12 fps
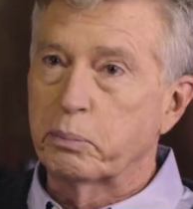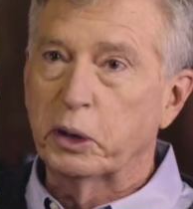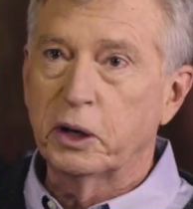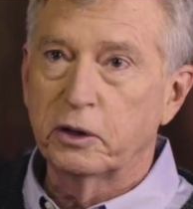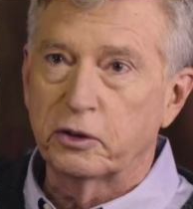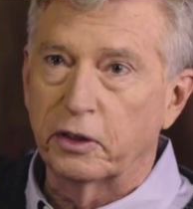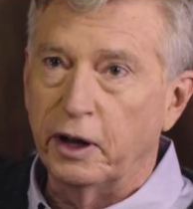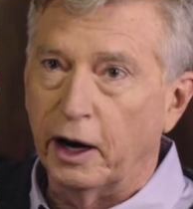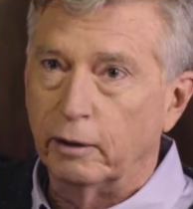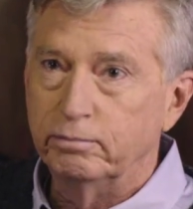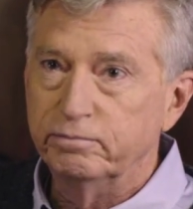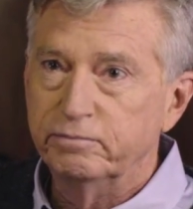birds
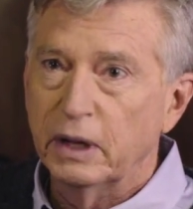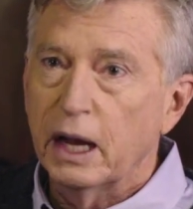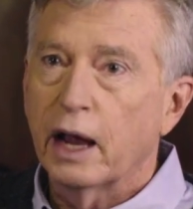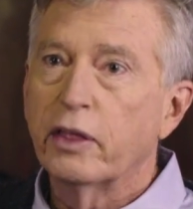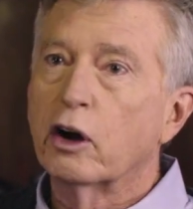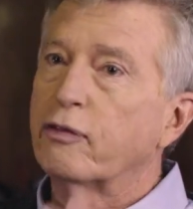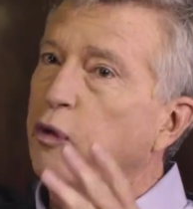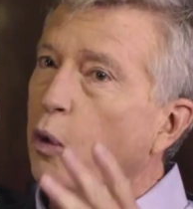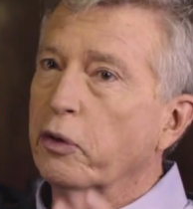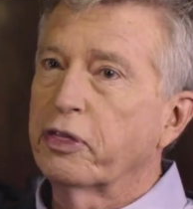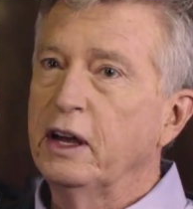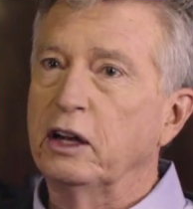there. And there are
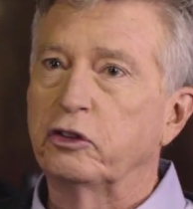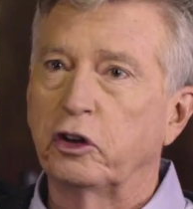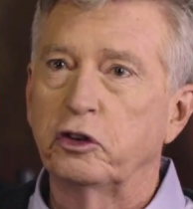4 things